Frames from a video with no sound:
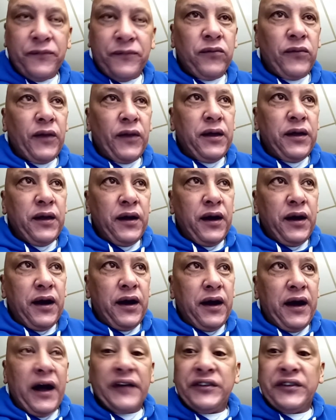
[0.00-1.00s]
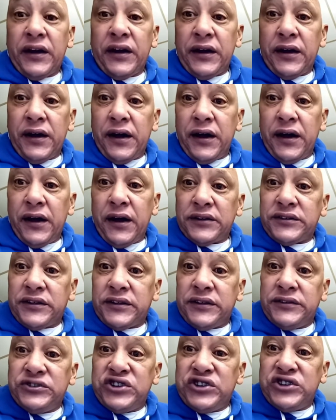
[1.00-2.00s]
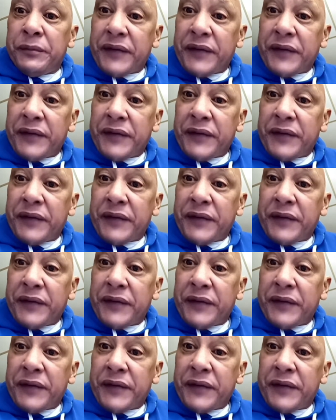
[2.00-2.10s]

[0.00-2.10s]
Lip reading: under Jim